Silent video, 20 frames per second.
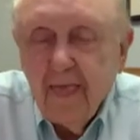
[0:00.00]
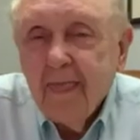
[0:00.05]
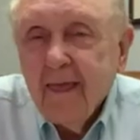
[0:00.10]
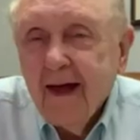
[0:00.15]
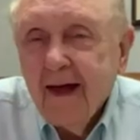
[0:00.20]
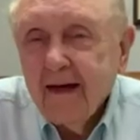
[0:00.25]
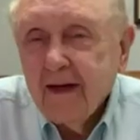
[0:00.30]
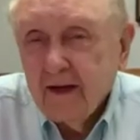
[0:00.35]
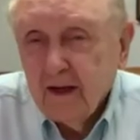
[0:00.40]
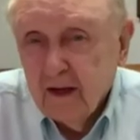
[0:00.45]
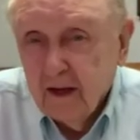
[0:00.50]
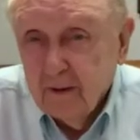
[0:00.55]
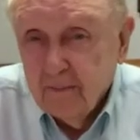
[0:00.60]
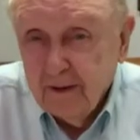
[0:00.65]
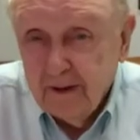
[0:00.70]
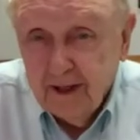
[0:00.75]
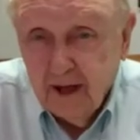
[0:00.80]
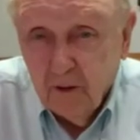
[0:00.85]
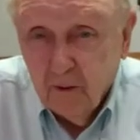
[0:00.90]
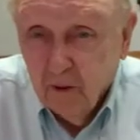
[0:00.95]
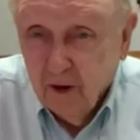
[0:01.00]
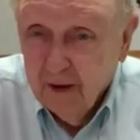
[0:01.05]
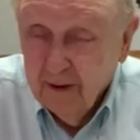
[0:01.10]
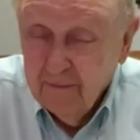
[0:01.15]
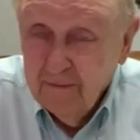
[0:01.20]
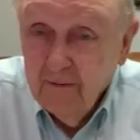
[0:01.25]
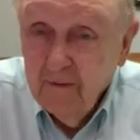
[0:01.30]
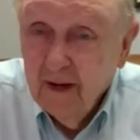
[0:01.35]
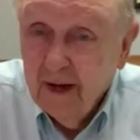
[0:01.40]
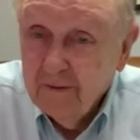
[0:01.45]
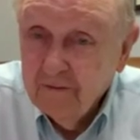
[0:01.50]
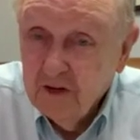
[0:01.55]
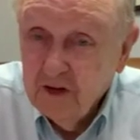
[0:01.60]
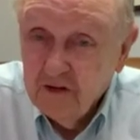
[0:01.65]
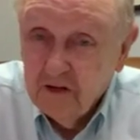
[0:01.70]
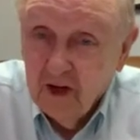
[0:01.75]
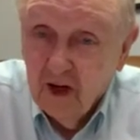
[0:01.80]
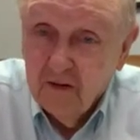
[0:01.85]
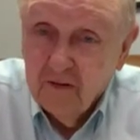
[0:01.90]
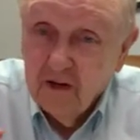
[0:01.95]
And let me tell you what I've
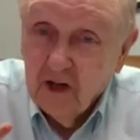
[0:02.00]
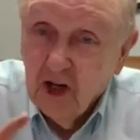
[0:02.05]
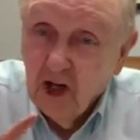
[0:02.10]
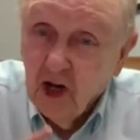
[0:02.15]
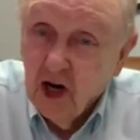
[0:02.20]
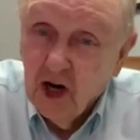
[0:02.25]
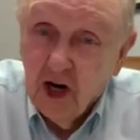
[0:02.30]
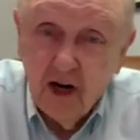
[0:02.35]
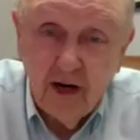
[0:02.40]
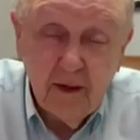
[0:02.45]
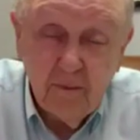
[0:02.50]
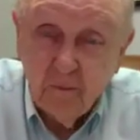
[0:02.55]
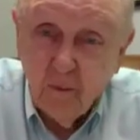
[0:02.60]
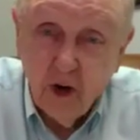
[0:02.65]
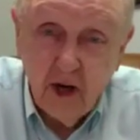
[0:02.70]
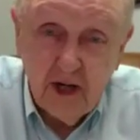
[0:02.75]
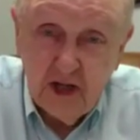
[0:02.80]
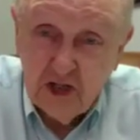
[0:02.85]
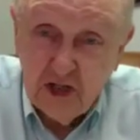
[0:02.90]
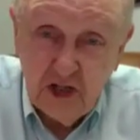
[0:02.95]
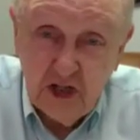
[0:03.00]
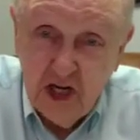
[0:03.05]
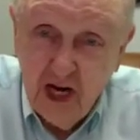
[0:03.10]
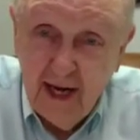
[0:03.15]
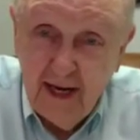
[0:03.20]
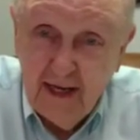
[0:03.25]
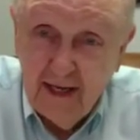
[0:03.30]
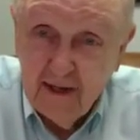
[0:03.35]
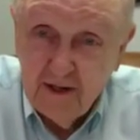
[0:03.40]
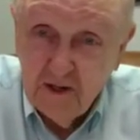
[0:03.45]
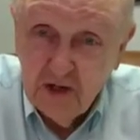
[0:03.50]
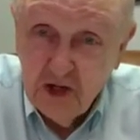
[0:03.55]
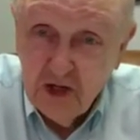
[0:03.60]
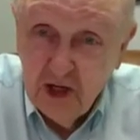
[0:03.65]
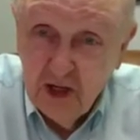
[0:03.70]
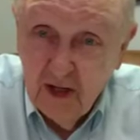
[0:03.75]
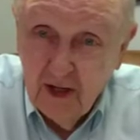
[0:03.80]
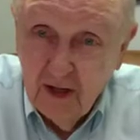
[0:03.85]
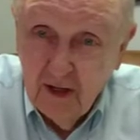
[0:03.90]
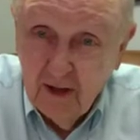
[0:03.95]
discovered. Learning brings change.
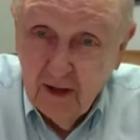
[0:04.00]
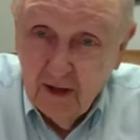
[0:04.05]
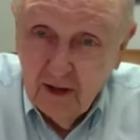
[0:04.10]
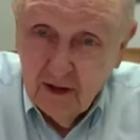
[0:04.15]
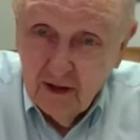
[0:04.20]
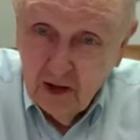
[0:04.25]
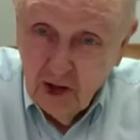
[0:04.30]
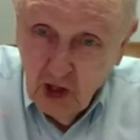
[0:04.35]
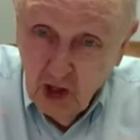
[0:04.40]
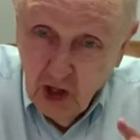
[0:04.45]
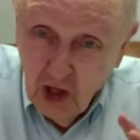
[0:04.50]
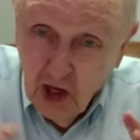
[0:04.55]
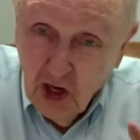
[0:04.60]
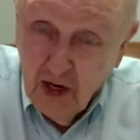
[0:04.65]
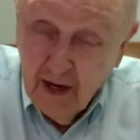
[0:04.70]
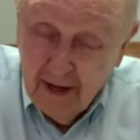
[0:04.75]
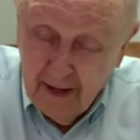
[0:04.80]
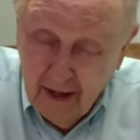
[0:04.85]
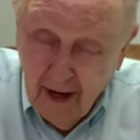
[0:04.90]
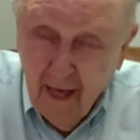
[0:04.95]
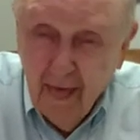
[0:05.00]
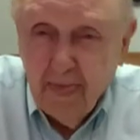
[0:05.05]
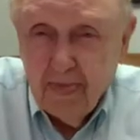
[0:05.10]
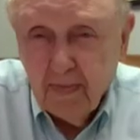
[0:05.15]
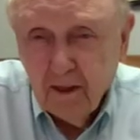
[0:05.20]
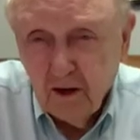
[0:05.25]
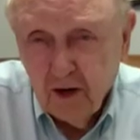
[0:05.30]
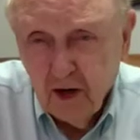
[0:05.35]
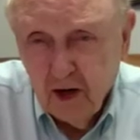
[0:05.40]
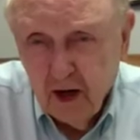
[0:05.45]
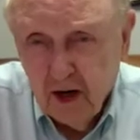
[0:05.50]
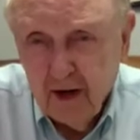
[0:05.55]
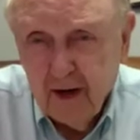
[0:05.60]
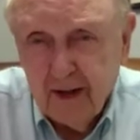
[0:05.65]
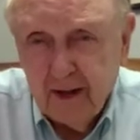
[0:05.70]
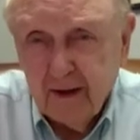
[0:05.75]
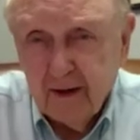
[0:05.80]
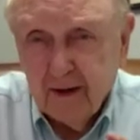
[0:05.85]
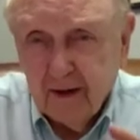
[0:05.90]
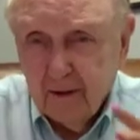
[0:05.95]
Learning
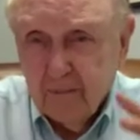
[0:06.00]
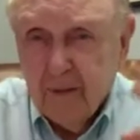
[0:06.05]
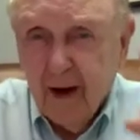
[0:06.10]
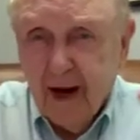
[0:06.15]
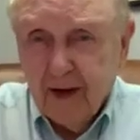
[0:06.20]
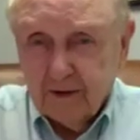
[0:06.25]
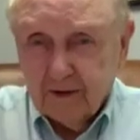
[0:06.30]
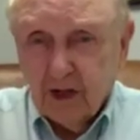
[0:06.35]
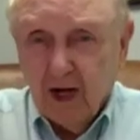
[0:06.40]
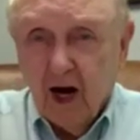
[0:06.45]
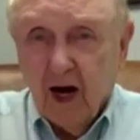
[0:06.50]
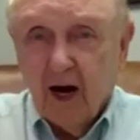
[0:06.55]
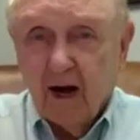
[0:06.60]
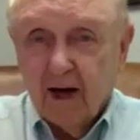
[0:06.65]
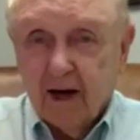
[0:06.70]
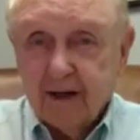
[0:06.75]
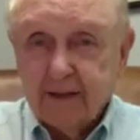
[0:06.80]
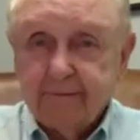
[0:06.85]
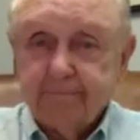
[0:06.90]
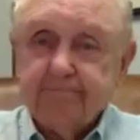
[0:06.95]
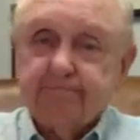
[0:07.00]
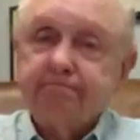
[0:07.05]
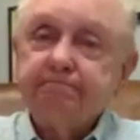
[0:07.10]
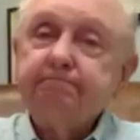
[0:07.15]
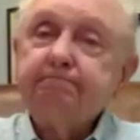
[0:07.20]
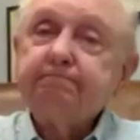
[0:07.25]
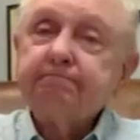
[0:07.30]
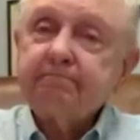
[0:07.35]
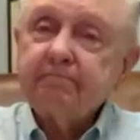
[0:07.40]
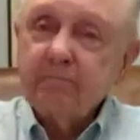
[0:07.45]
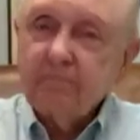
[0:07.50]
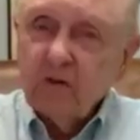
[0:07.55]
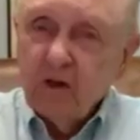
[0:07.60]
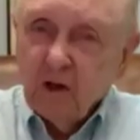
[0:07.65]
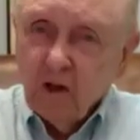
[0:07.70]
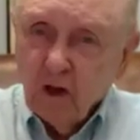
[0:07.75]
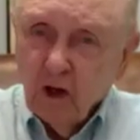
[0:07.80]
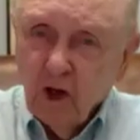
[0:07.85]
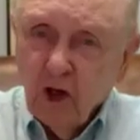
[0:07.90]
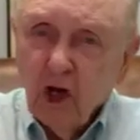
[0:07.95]
about God.
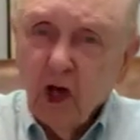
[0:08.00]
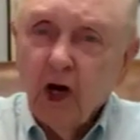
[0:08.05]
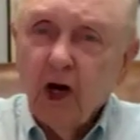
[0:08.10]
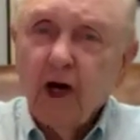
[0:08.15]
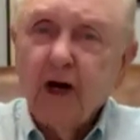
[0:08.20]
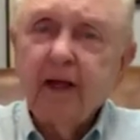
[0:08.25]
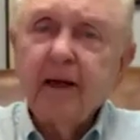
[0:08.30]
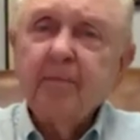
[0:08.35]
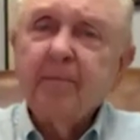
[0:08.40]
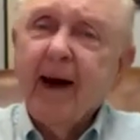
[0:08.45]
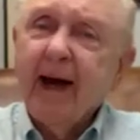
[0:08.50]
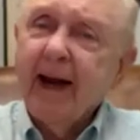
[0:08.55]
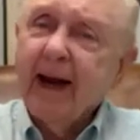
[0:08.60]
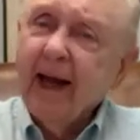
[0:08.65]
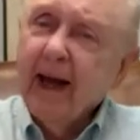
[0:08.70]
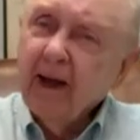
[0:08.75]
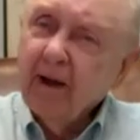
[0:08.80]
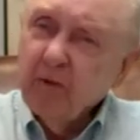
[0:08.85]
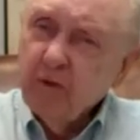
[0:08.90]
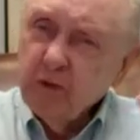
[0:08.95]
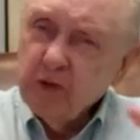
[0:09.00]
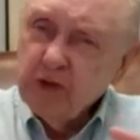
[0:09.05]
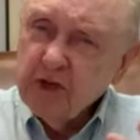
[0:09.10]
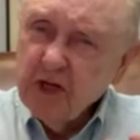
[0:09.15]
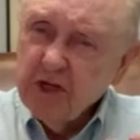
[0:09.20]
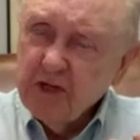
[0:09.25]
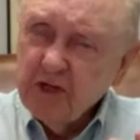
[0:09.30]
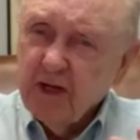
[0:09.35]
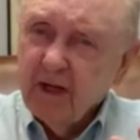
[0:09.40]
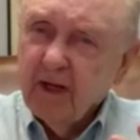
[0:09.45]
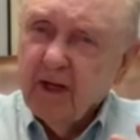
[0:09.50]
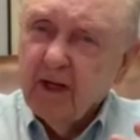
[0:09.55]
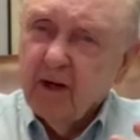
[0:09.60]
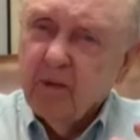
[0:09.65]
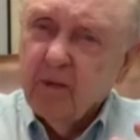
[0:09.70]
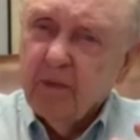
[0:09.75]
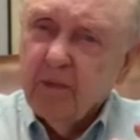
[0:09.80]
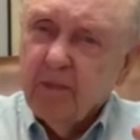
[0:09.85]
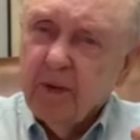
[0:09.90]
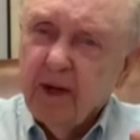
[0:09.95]
Learning about how he wants us to deal
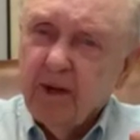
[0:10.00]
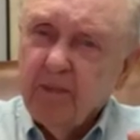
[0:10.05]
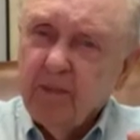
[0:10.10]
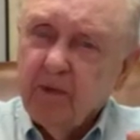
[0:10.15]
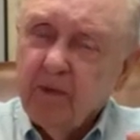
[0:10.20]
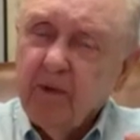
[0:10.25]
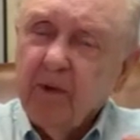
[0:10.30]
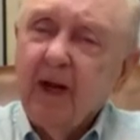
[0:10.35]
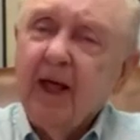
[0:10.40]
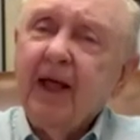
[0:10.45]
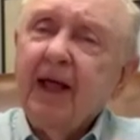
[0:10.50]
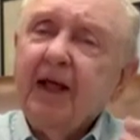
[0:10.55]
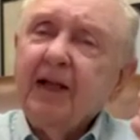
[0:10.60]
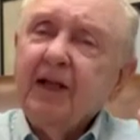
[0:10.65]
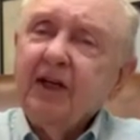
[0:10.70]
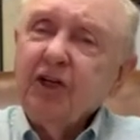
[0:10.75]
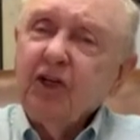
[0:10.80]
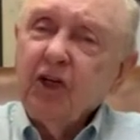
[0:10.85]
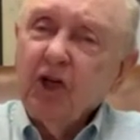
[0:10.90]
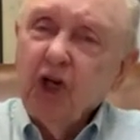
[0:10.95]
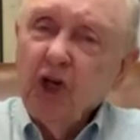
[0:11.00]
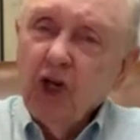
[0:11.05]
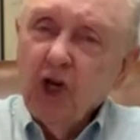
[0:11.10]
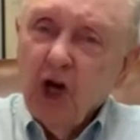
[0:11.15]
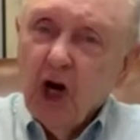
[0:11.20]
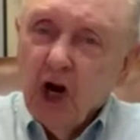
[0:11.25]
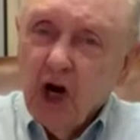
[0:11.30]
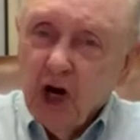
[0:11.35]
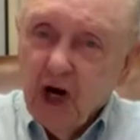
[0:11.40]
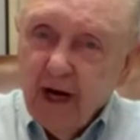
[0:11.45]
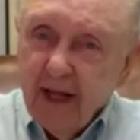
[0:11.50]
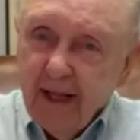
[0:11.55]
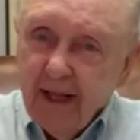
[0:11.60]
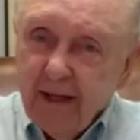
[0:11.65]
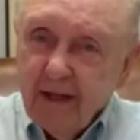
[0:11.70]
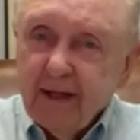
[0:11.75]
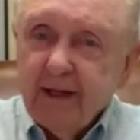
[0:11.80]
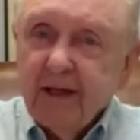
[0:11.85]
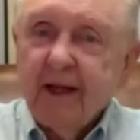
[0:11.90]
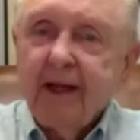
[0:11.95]
with people.
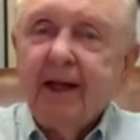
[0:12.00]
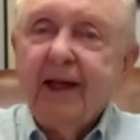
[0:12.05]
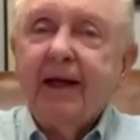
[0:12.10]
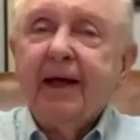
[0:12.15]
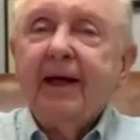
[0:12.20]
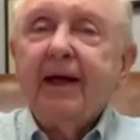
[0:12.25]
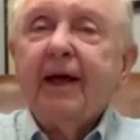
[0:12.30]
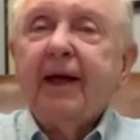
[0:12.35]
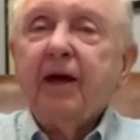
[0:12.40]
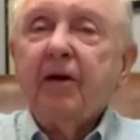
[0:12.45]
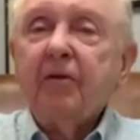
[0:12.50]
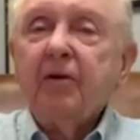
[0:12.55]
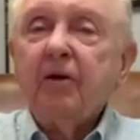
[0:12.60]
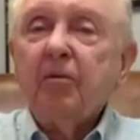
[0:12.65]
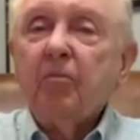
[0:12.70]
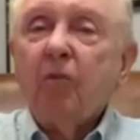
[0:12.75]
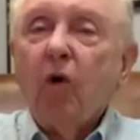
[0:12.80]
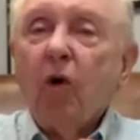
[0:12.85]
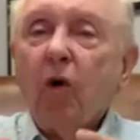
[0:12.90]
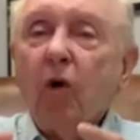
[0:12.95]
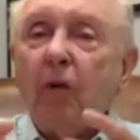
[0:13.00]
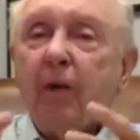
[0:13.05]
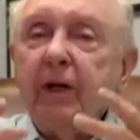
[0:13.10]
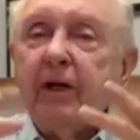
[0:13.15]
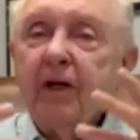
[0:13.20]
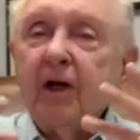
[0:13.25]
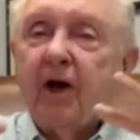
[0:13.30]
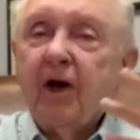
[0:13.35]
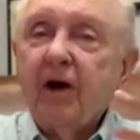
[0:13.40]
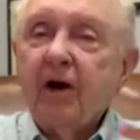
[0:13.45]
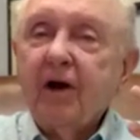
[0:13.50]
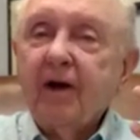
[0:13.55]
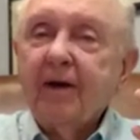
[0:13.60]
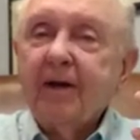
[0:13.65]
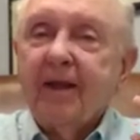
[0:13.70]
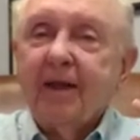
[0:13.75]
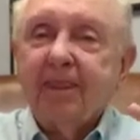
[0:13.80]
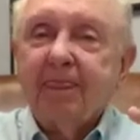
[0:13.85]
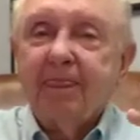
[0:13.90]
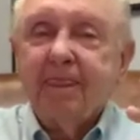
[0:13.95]
Learning, and the more we
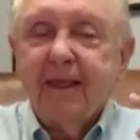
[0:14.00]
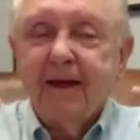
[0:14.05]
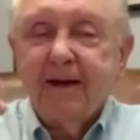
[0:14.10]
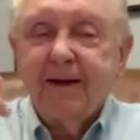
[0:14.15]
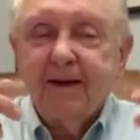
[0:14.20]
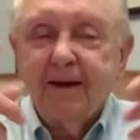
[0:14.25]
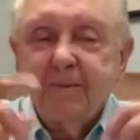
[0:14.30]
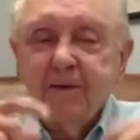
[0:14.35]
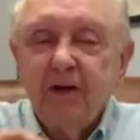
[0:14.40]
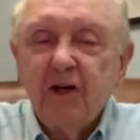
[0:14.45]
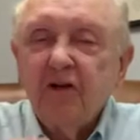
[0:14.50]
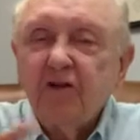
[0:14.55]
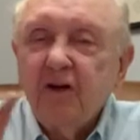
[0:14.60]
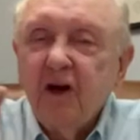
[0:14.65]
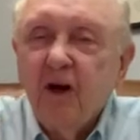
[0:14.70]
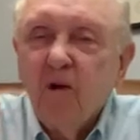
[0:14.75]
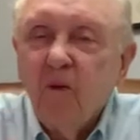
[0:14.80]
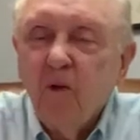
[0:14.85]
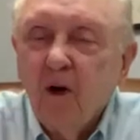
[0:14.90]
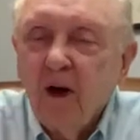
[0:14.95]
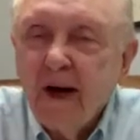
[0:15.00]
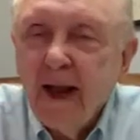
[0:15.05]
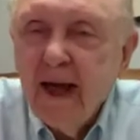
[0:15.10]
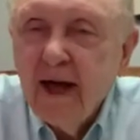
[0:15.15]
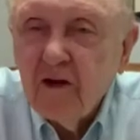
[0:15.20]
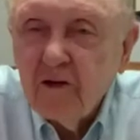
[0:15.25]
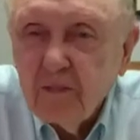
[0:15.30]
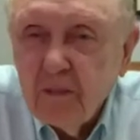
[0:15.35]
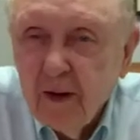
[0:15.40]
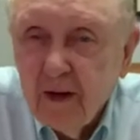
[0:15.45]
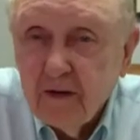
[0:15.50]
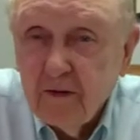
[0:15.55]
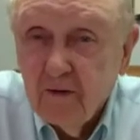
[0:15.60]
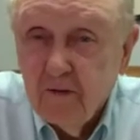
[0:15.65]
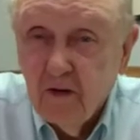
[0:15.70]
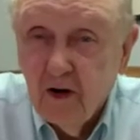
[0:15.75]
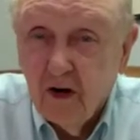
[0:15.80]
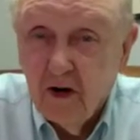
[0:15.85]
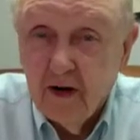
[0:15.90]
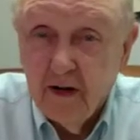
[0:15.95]
learn, and let me just share one aspect of
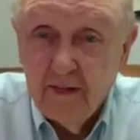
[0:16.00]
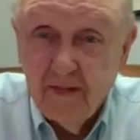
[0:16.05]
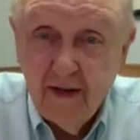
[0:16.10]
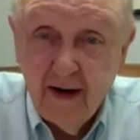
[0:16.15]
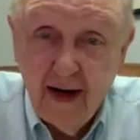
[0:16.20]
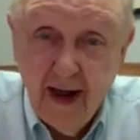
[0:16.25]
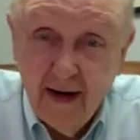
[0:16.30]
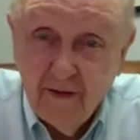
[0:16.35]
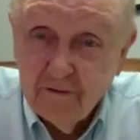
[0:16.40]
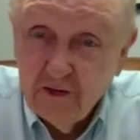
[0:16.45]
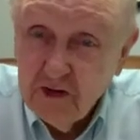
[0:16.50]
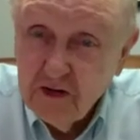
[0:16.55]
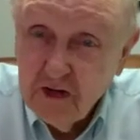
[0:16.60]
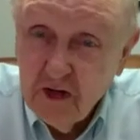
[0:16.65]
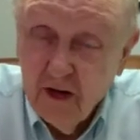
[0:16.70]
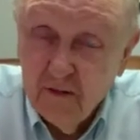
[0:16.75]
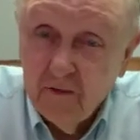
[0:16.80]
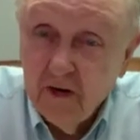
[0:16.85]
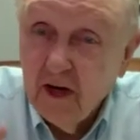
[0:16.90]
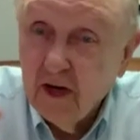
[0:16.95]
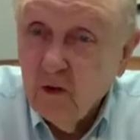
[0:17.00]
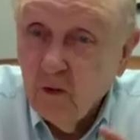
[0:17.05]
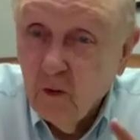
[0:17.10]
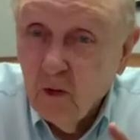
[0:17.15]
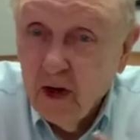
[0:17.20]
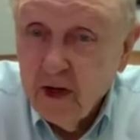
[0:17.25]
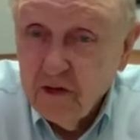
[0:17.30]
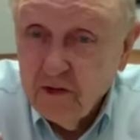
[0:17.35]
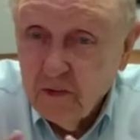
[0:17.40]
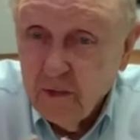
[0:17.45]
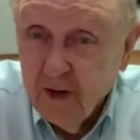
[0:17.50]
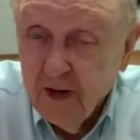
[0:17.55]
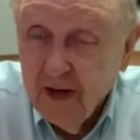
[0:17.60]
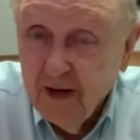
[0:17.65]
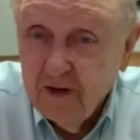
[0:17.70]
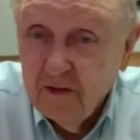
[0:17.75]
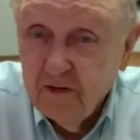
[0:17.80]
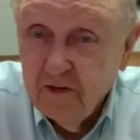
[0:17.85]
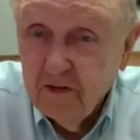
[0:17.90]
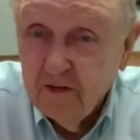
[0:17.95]
learning that I've discovered in race
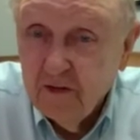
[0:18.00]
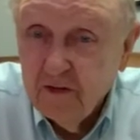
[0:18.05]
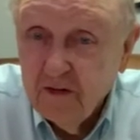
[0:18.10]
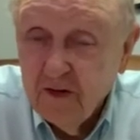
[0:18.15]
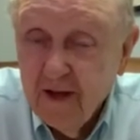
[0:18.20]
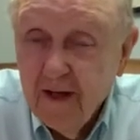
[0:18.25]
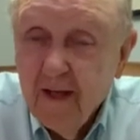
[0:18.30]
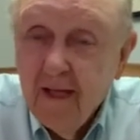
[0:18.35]
relations.